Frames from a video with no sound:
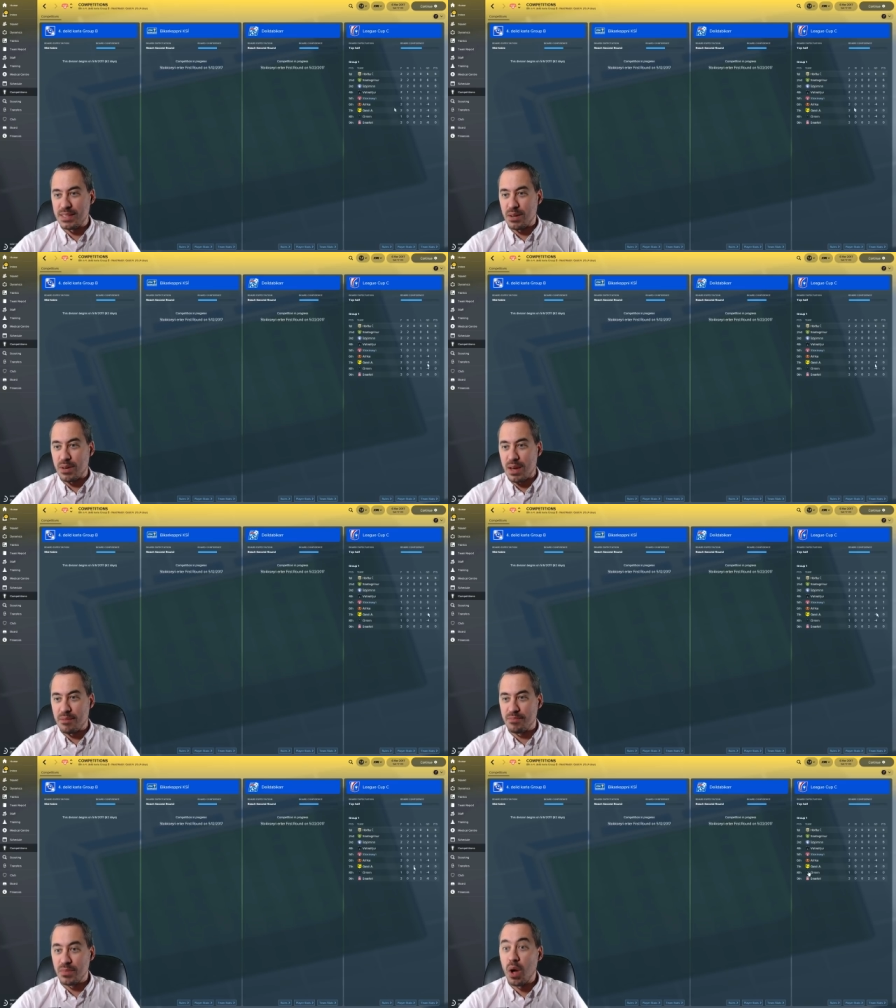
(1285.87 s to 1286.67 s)
okay.
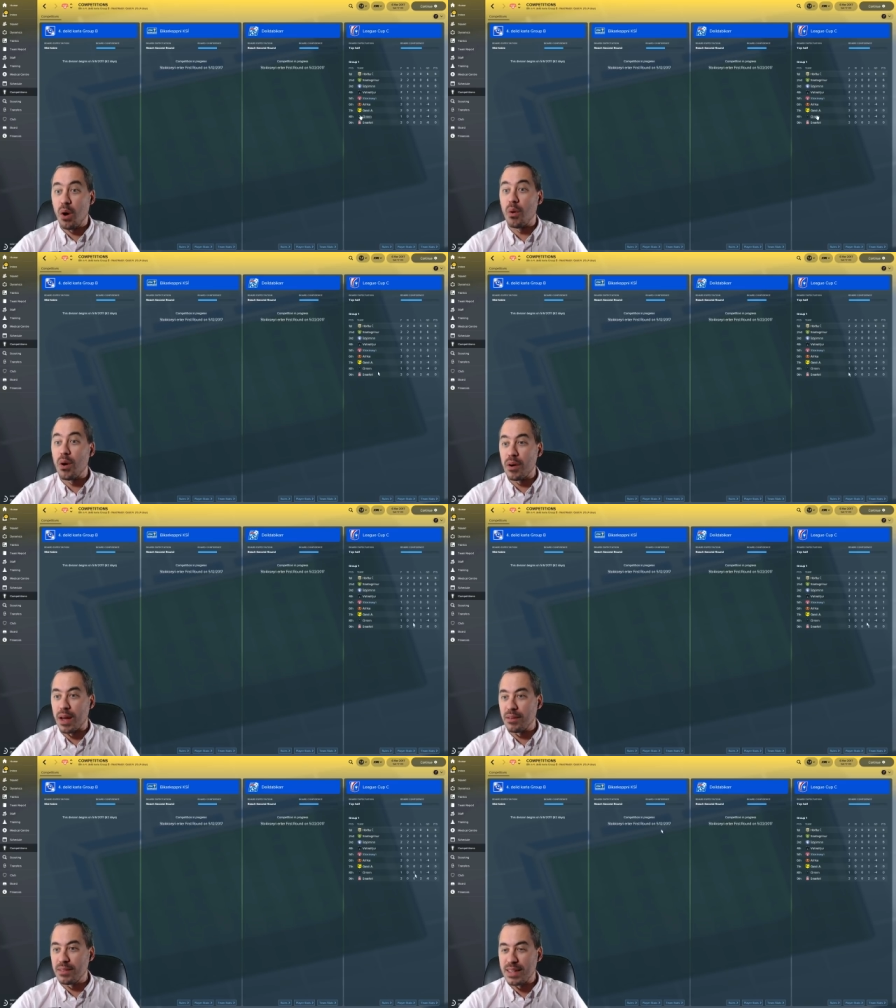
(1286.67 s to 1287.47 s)
No.
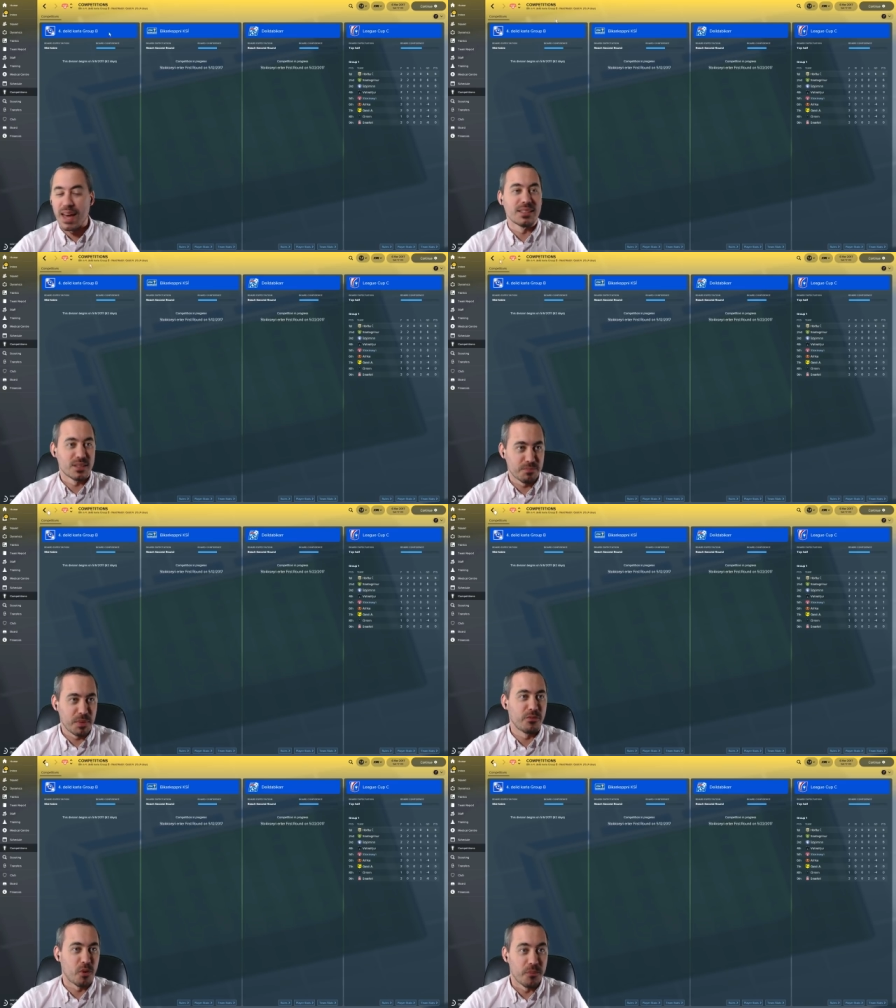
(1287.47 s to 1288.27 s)
Okay. Yes,
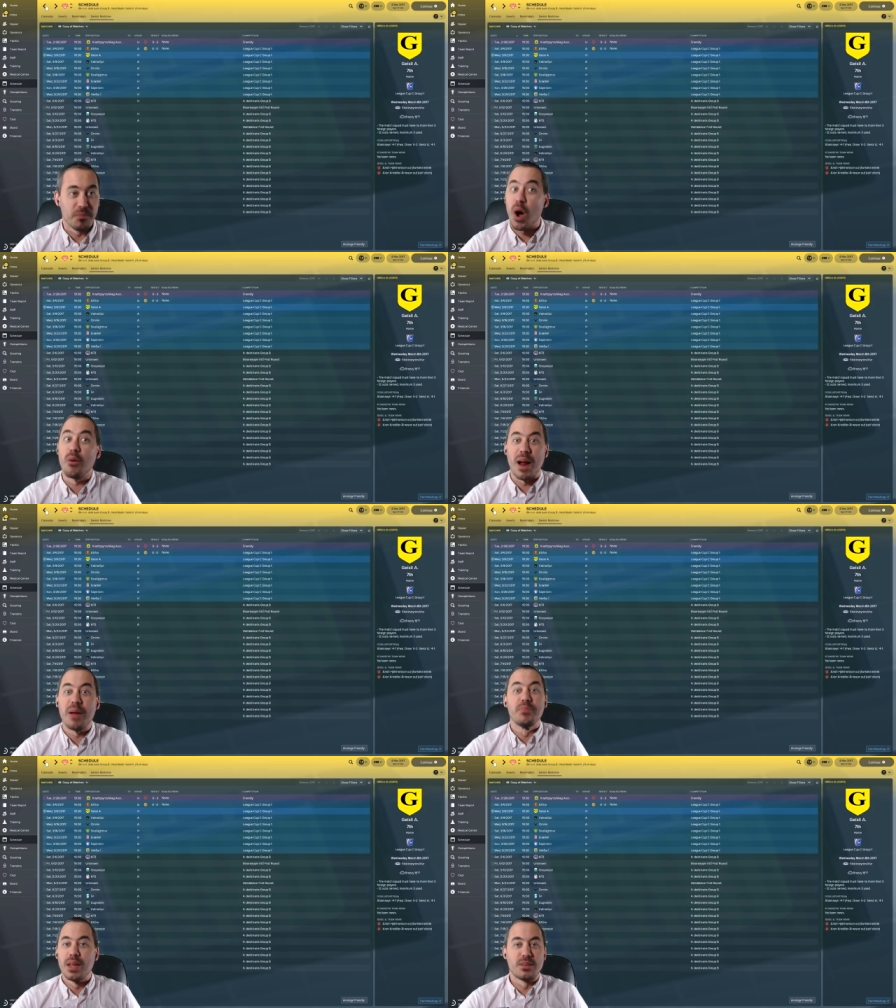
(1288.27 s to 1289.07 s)
by four. All right.
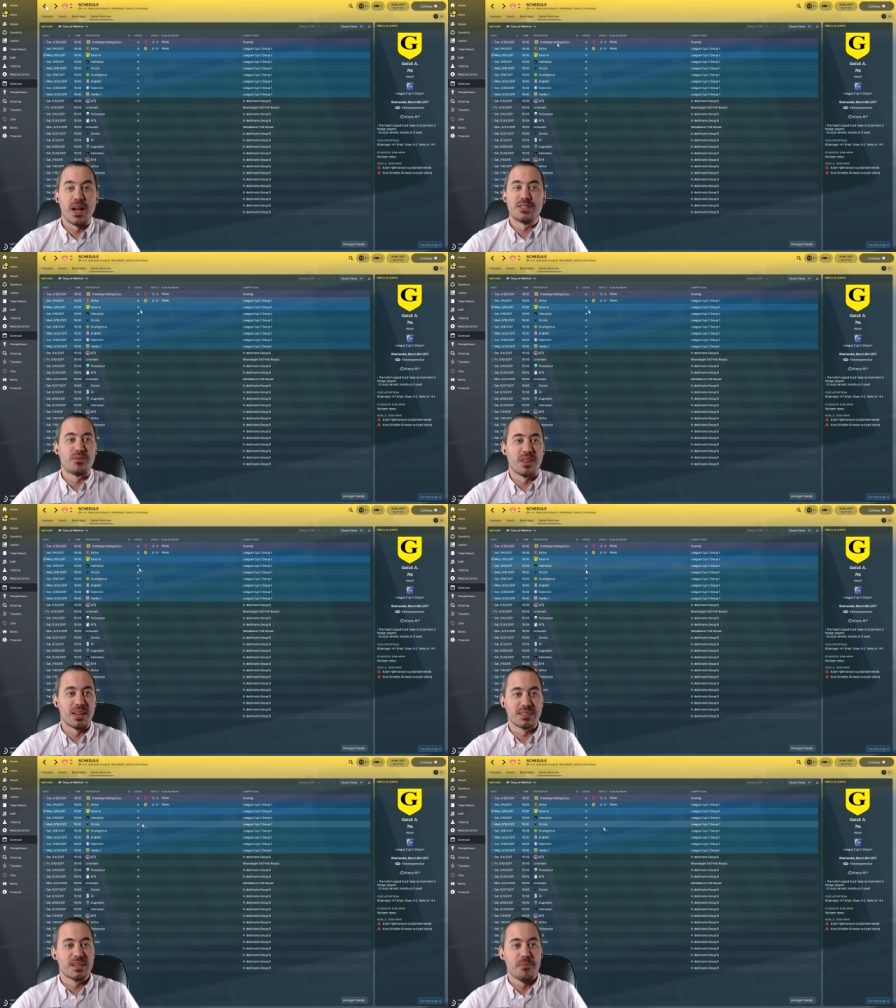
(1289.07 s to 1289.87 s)
Lots of
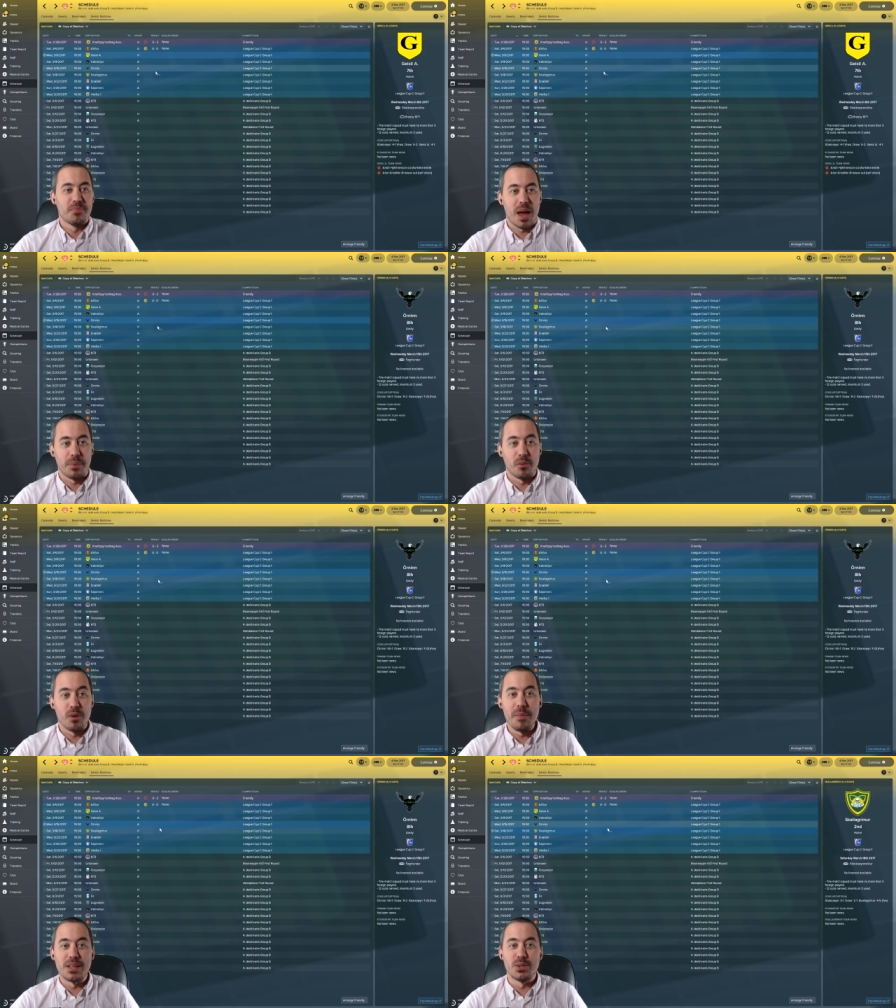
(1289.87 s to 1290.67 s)
things happening.
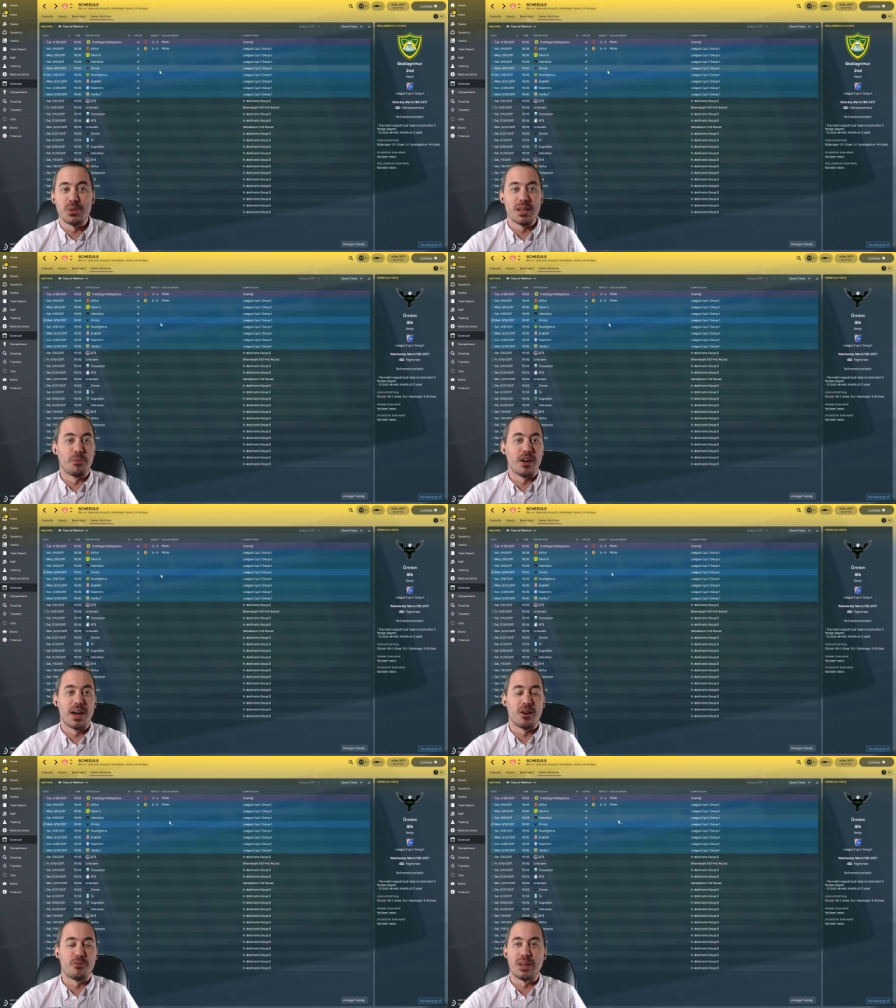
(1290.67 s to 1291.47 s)
We may do a double
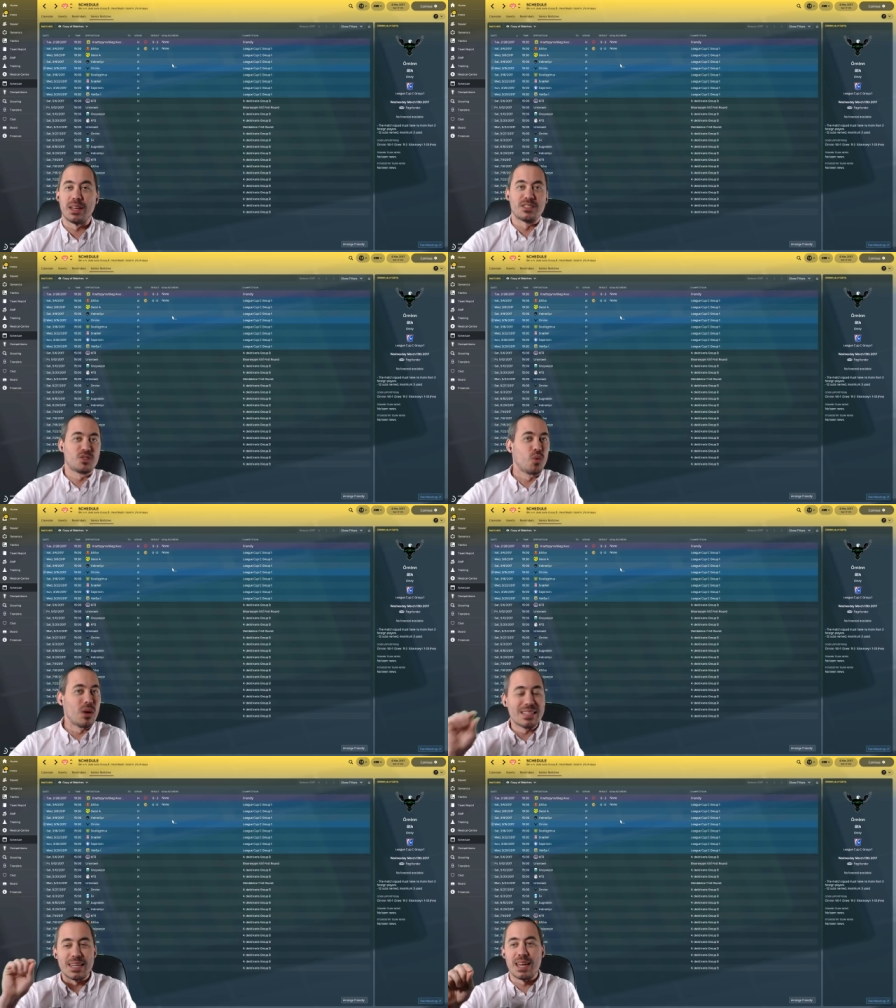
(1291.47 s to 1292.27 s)
header if we can
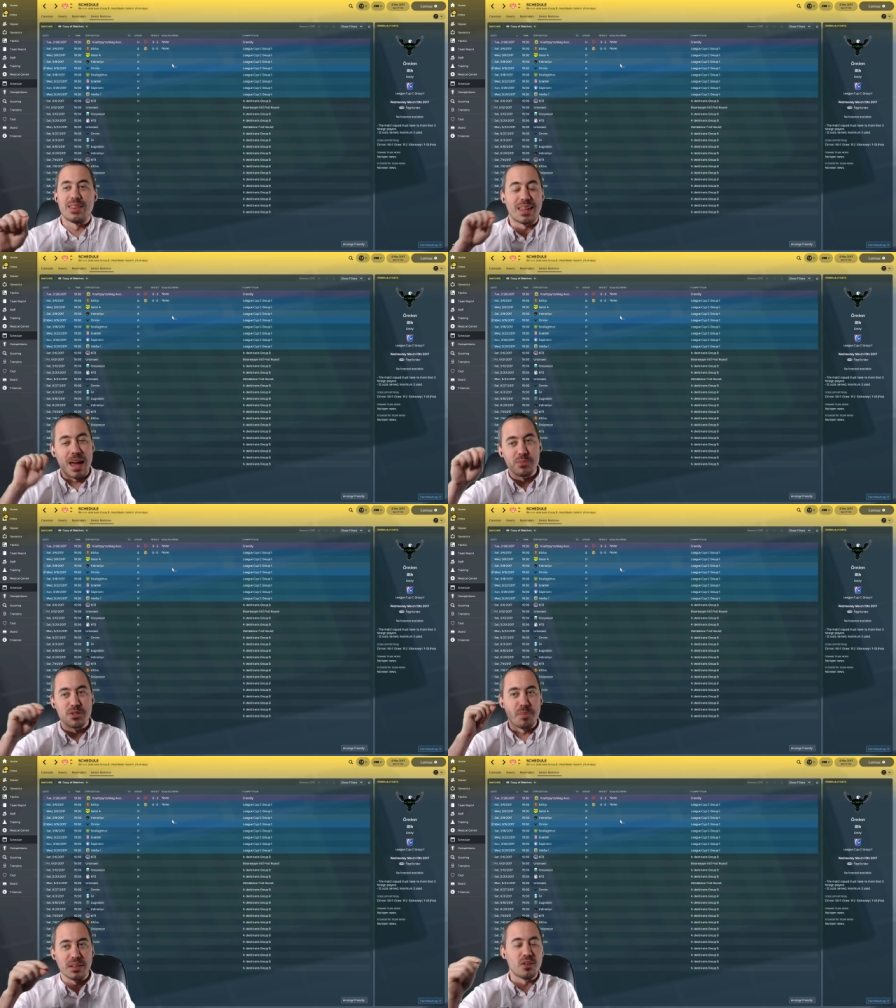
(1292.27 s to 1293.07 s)
squeeze it in. The games are
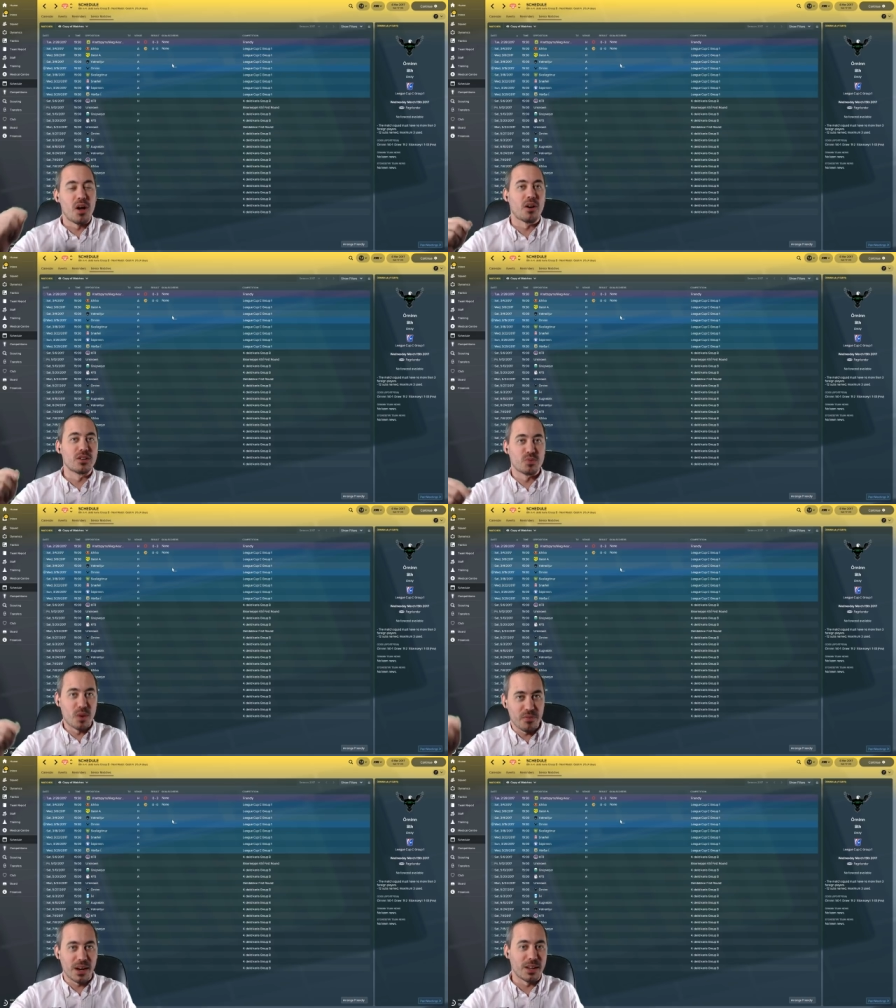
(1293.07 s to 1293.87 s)
a bit longer, is what
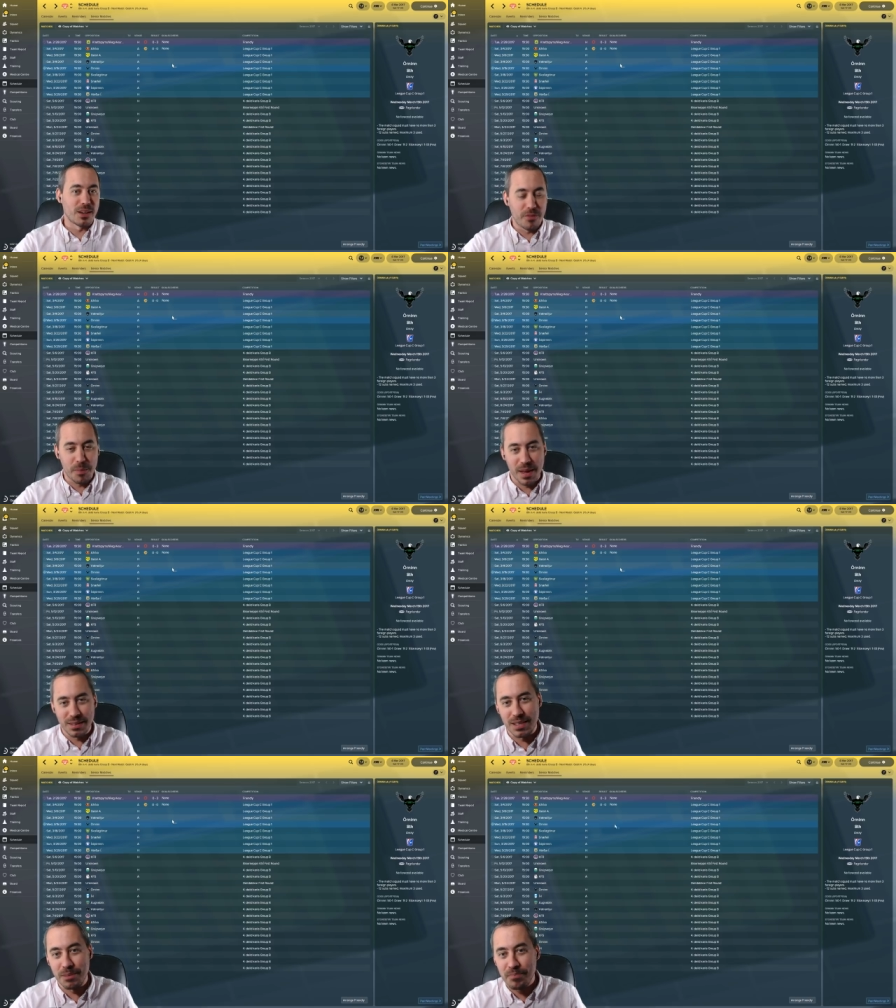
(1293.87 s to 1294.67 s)
I'm finding on fm
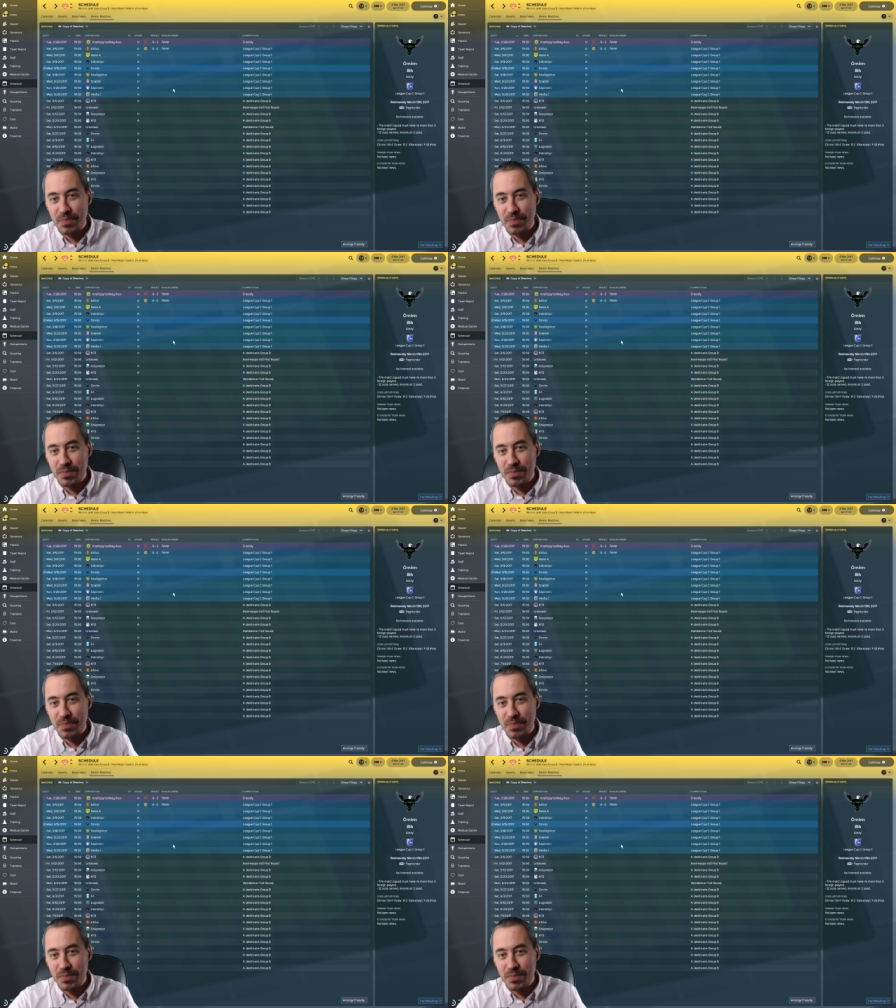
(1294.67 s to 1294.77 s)
18.